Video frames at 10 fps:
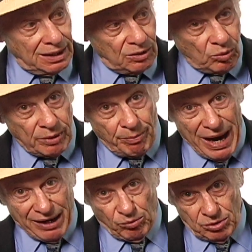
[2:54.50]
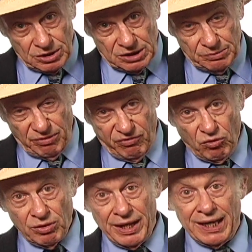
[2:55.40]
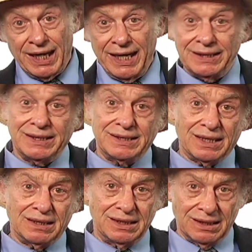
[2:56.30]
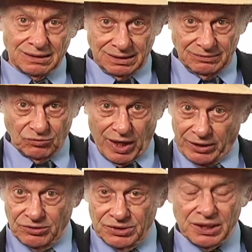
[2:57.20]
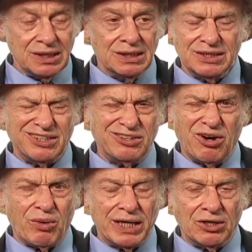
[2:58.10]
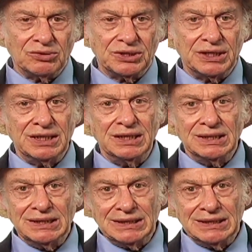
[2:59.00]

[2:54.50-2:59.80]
It went backwards before that. I hate to tell the young writers. So no, I don't see